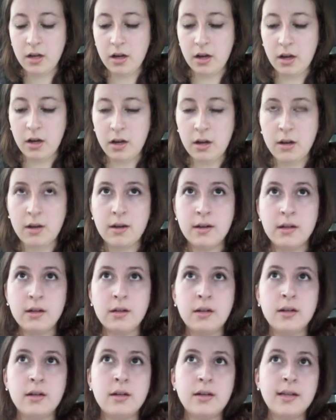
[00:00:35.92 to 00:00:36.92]

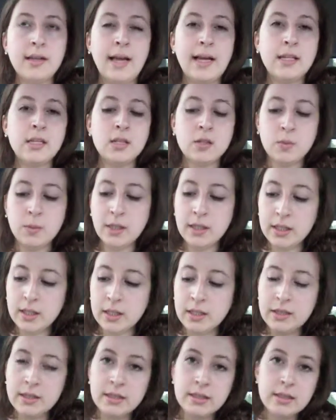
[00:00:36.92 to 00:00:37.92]
last week.
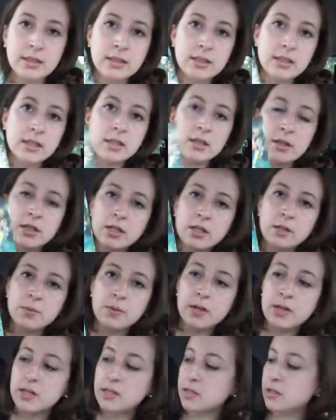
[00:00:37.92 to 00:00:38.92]
So this is
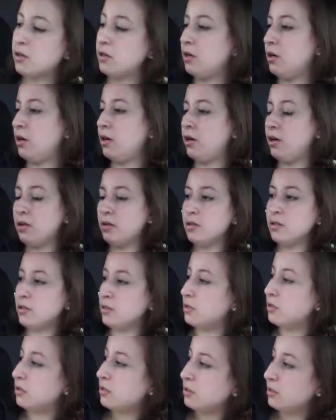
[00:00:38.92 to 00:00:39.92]
what it's called.
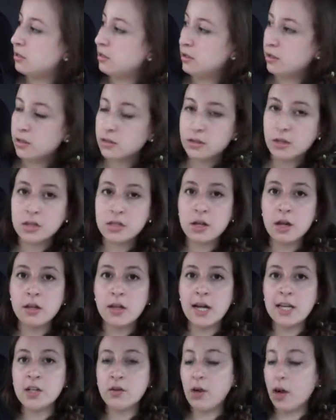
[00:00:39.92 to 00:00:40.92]
So it's called
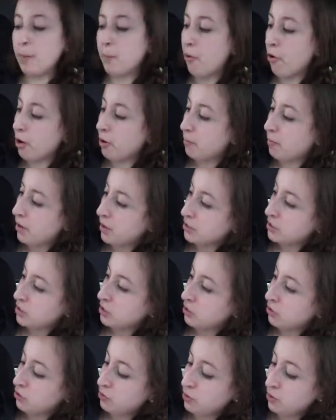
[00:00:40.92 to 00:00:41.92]
That's Fine Pokemon
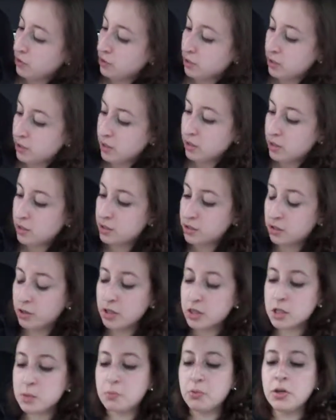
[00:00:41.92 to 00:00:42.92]
2. So
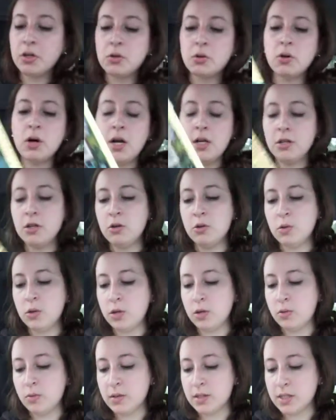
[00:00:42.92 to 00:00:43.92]
this is pretty cool. I know
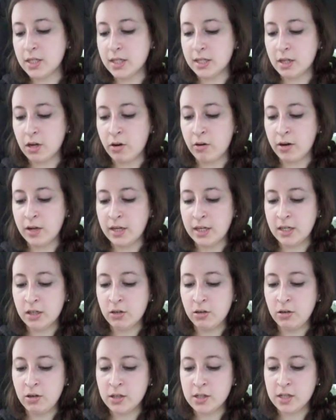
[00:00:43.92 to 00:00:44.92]
it was like already
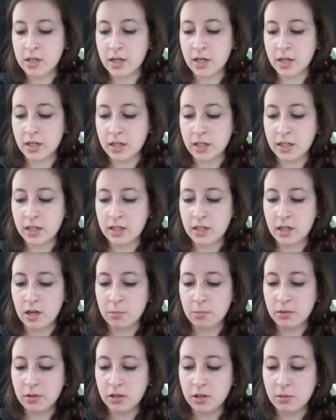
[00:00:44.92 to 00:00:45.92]
used, and I'm gonna clean it
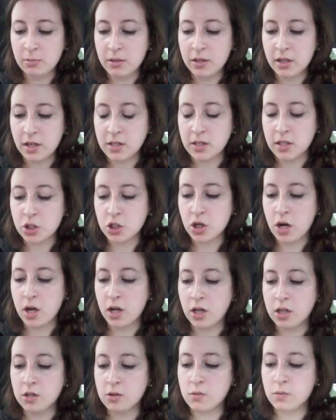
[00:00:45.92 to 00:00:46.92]
up a little bit because the
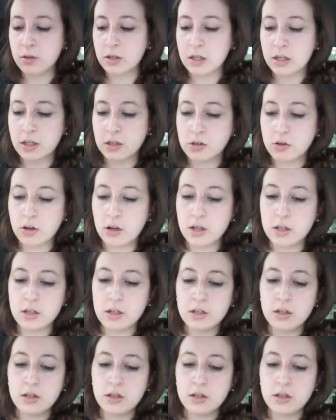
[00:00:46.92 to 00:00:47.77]
child like sort of